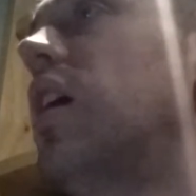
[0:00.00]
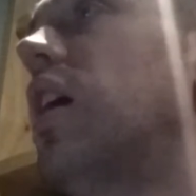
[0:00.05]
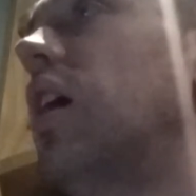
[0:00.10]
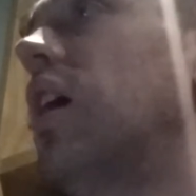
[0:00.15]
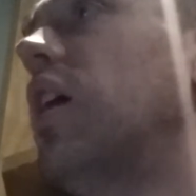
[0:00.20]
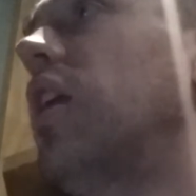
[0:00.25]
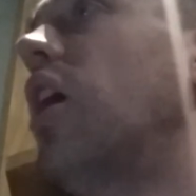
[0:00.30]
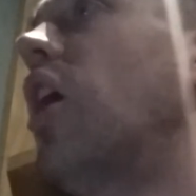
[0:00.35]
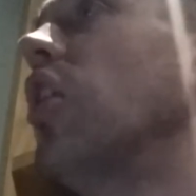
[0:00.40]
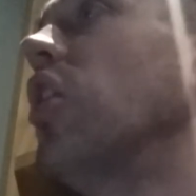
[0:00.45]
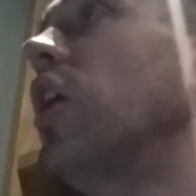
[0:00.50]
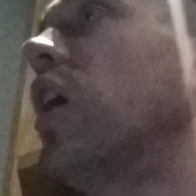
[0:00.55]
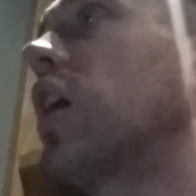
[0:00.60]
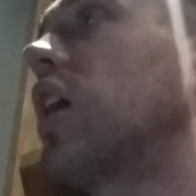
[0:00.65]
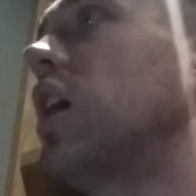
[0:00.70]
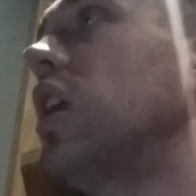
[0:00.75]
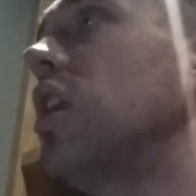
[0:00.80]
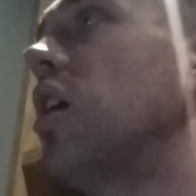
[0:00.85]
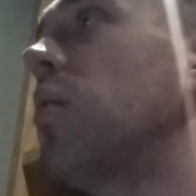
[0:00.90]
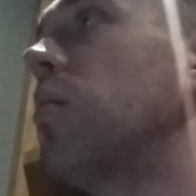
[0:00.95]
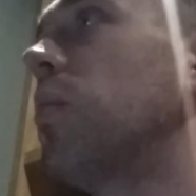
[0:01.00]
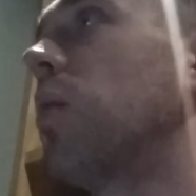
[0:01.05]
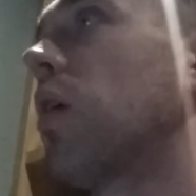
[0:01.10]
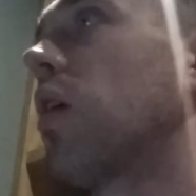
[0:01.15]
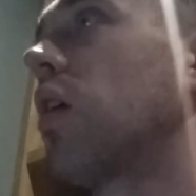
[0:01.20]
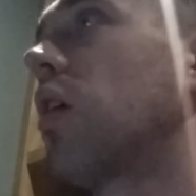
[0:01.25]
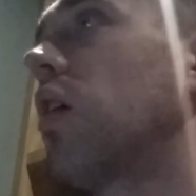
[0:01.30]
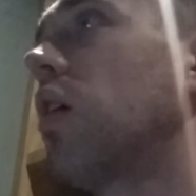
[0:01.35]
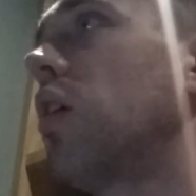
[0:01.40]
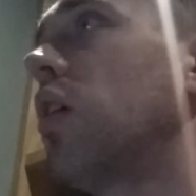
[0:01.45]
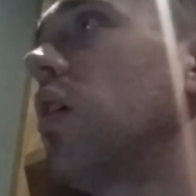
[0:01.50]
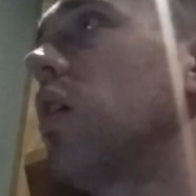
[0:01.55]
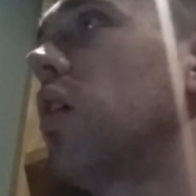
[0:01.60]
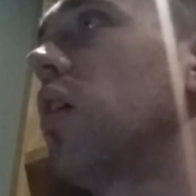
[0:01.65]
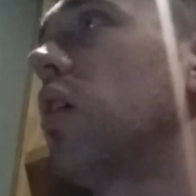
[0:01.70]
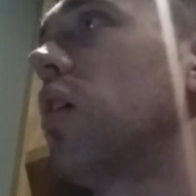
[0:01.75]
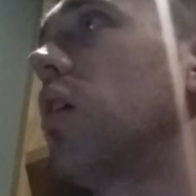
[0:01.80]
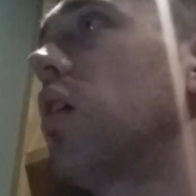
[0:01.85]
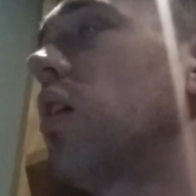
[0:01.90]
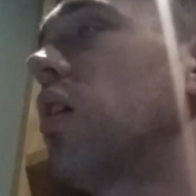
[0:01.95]
an unlucky number,
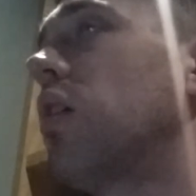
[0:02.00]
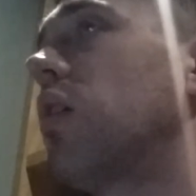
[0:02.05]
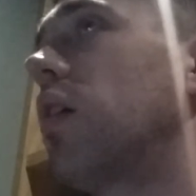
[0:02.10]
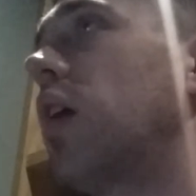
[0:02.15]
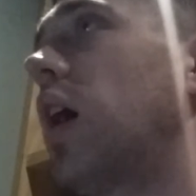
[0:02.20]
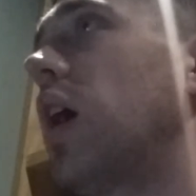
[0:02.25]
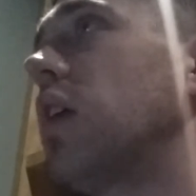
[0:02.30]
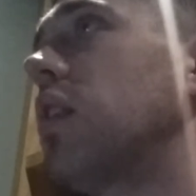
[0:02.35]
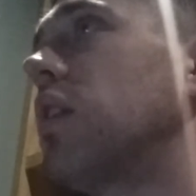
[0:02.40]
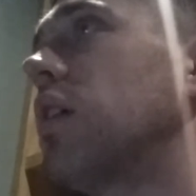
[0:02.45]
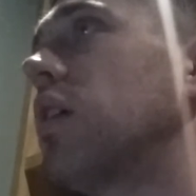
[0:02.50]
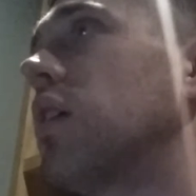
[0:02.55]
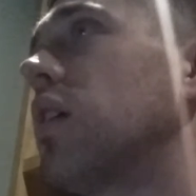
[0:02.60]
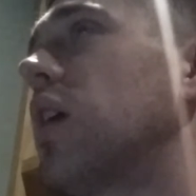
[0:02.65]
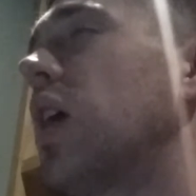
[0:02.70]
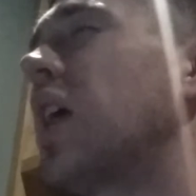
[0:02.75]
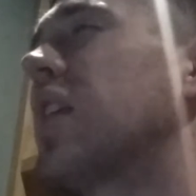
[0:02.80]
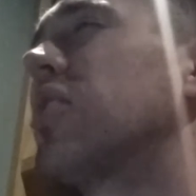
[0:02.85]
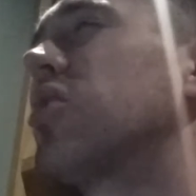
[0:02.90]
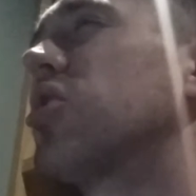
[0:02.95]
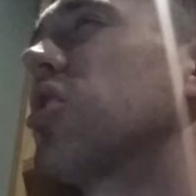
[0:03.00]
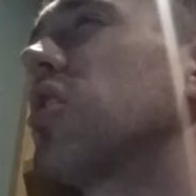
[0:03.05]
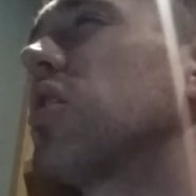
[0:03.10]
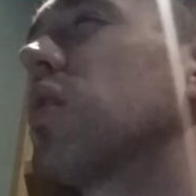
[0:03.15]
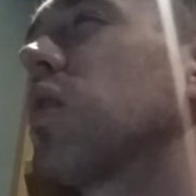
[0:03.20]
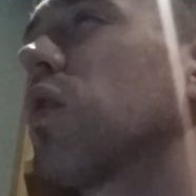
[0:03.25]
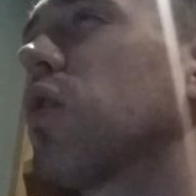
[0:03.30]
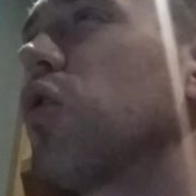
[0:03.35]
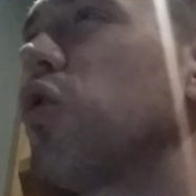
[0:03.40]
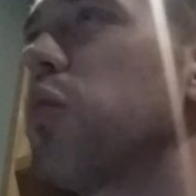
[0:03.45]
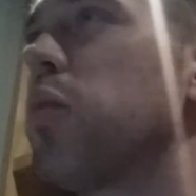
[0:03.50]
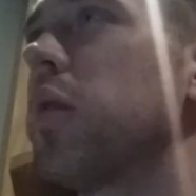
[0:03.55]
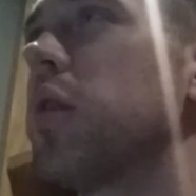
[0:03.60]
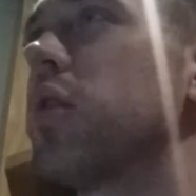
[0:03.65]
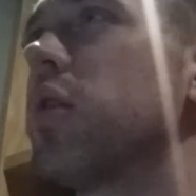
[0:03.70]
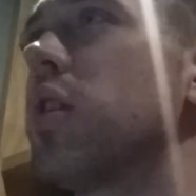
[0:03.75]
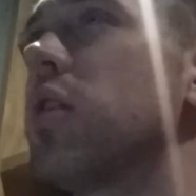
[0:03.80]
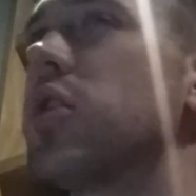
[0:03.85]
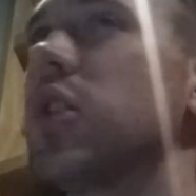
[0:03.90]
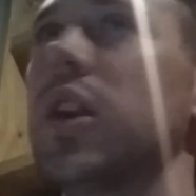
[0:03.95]
right? That's just
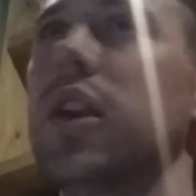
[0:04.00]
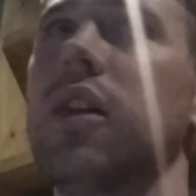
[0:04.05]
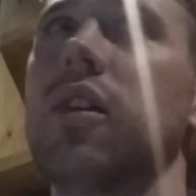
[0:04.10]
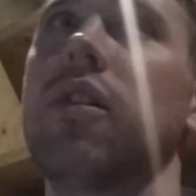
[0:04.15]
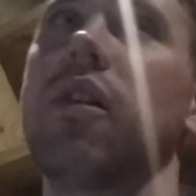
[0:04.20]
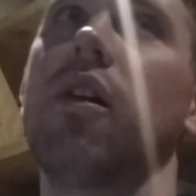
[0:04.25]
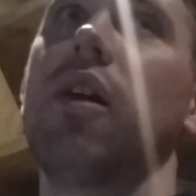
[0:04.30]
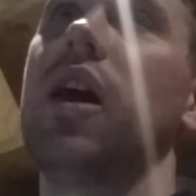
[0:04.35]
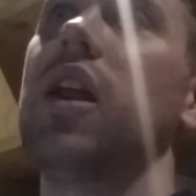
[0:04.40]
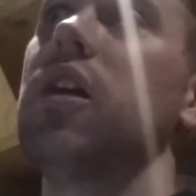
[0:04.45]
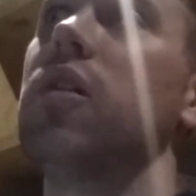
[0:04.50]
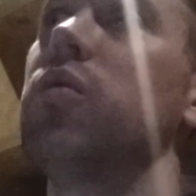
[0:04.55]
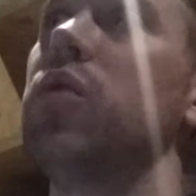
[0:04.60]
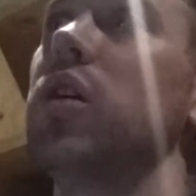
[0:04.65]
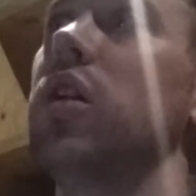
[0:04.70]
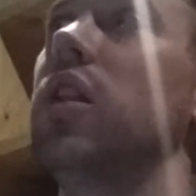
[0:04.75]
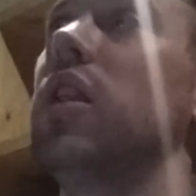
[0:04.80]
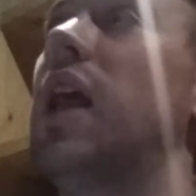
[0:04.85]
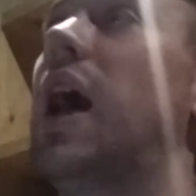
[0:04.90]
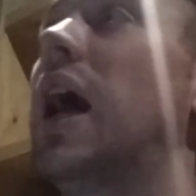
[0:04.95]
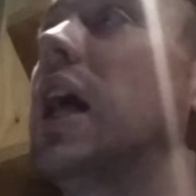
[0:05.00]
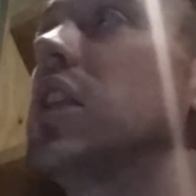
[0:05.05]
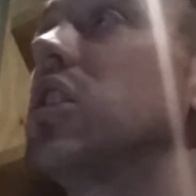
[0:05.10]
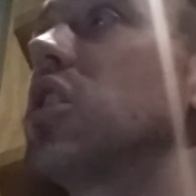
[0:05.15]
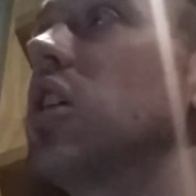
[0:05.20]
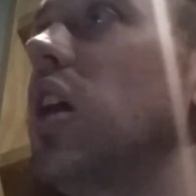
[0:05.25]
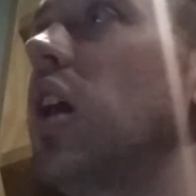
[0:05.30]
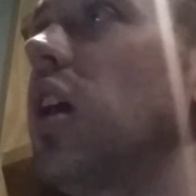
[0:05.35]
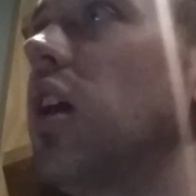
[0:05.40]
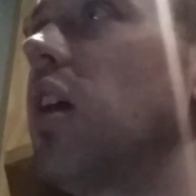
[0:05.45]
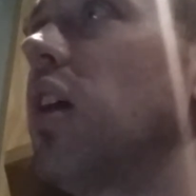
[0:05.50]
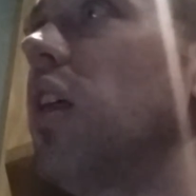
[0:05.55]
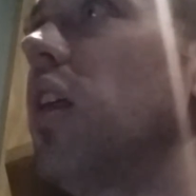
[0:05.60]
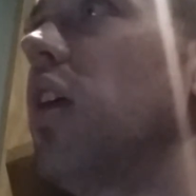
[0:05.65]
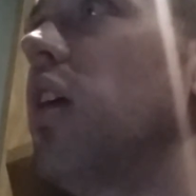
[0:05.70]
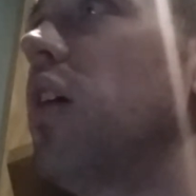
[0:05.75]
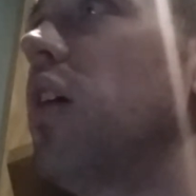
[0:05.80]
superstition. Is there any real logic